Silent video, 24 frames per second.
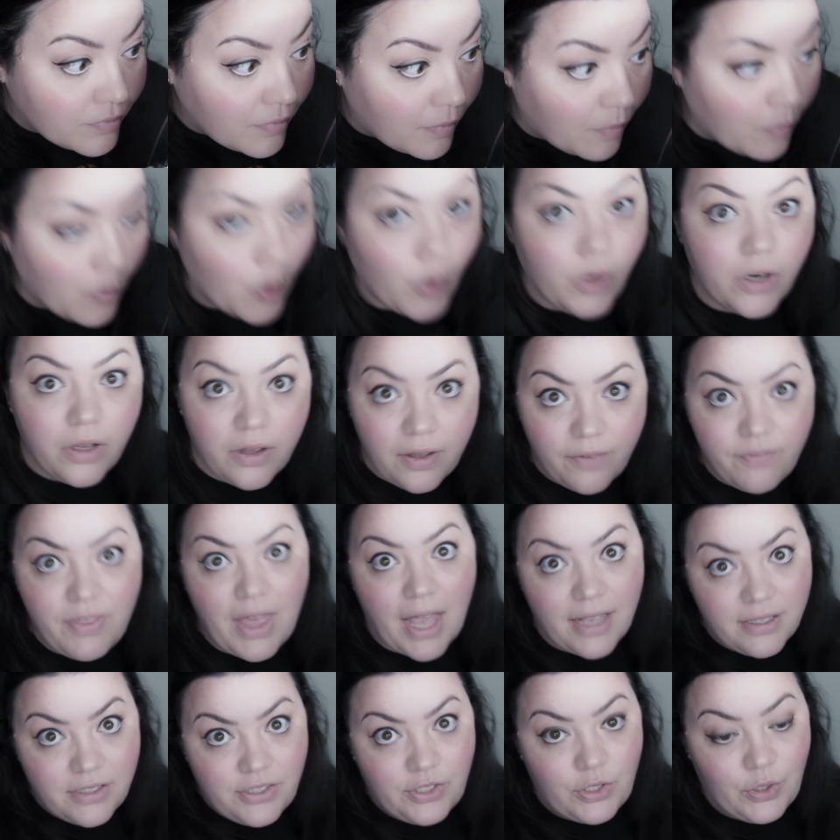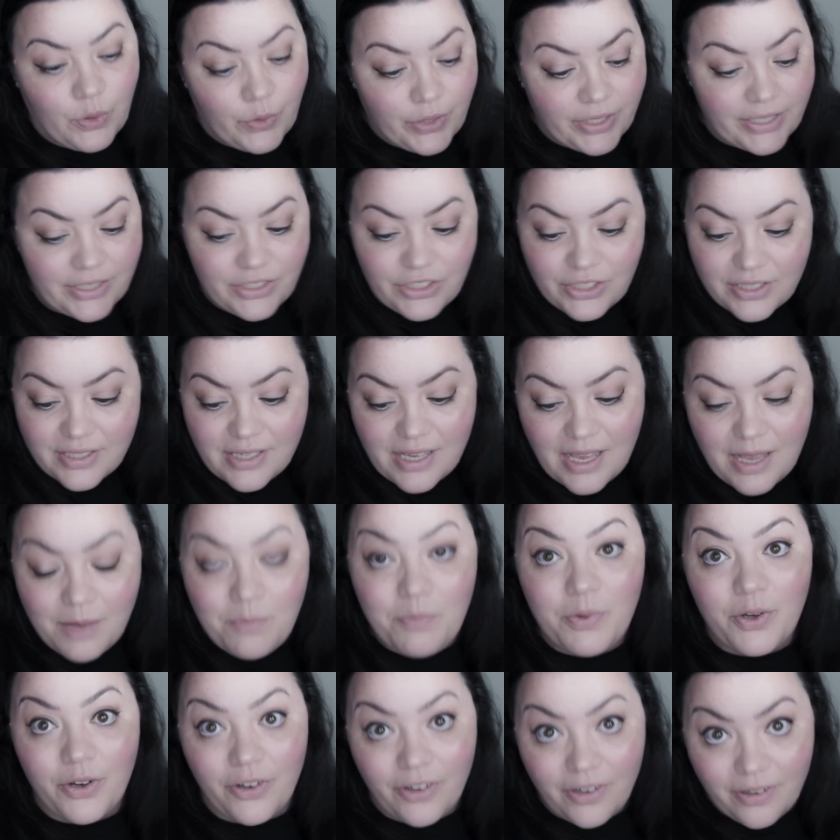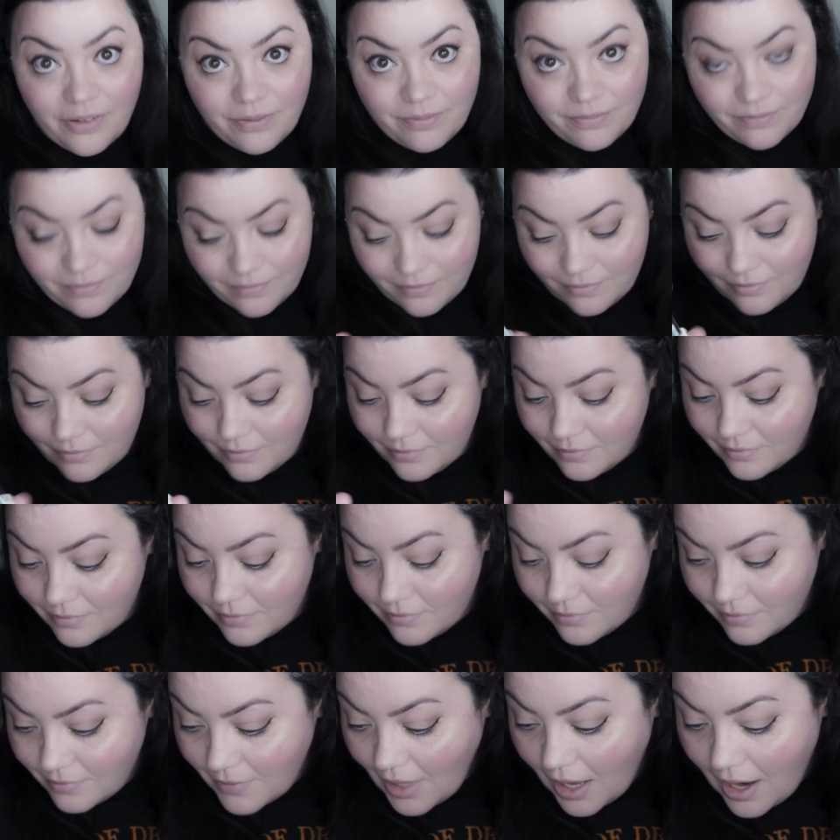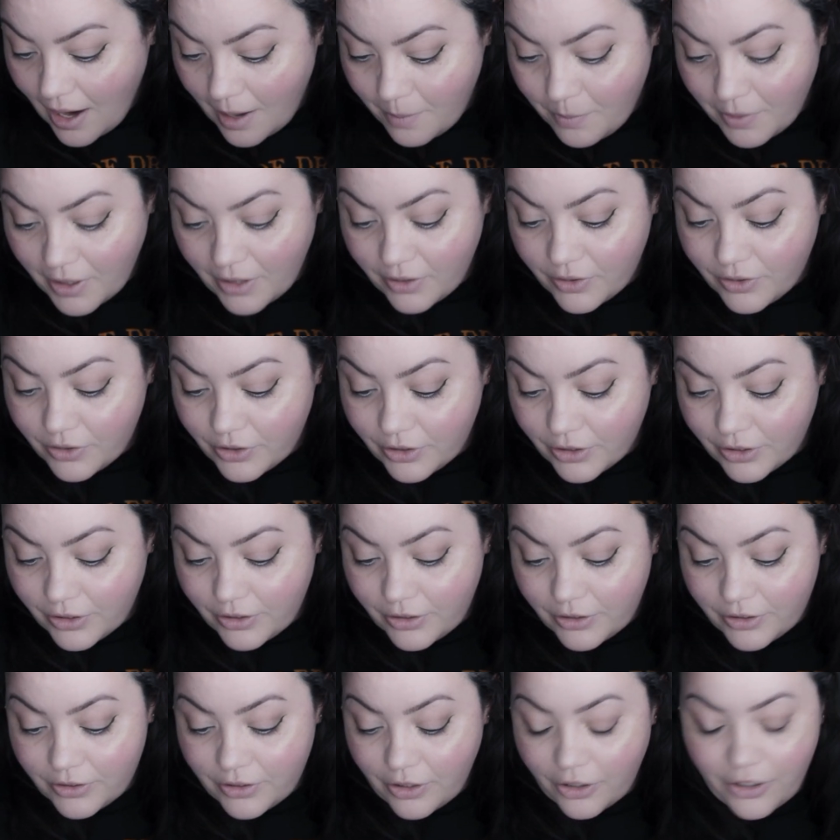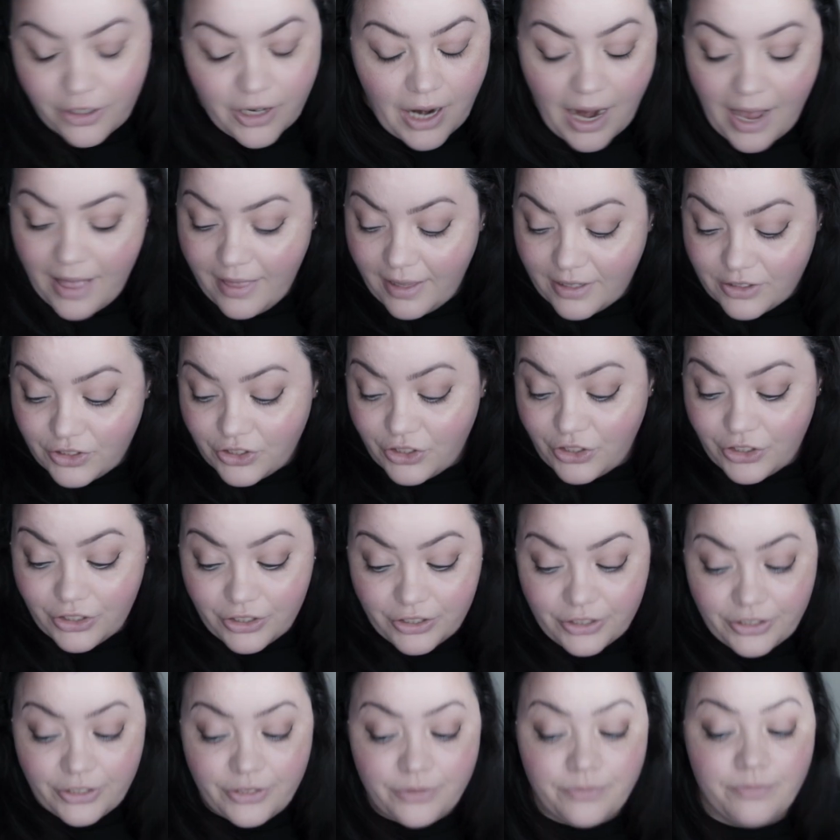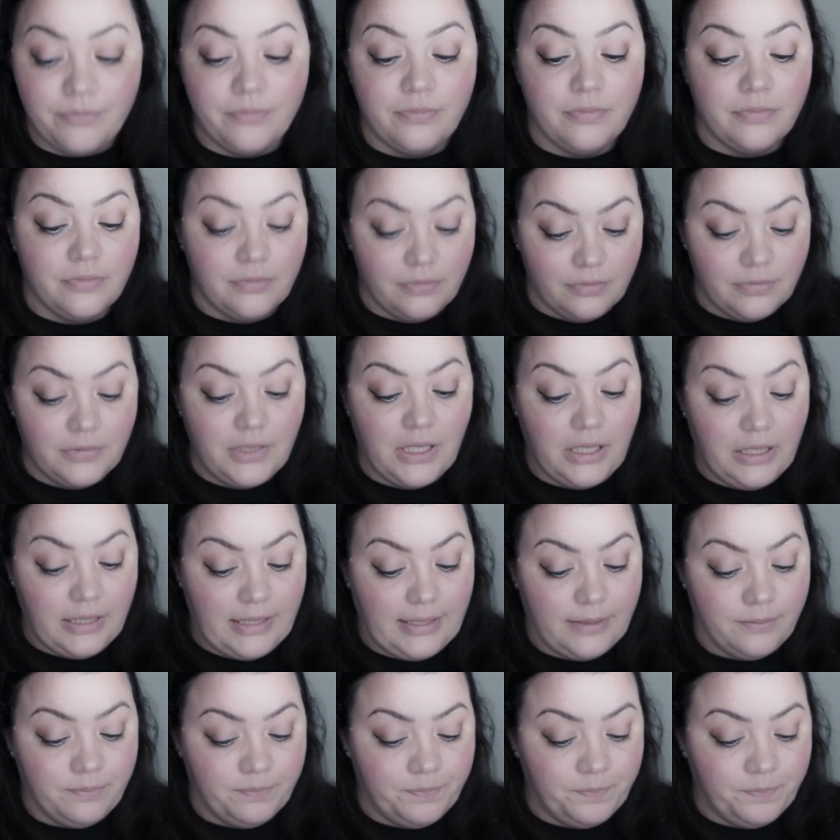Moral of that story, just keep your eyebrow curler or eyelash curler clean.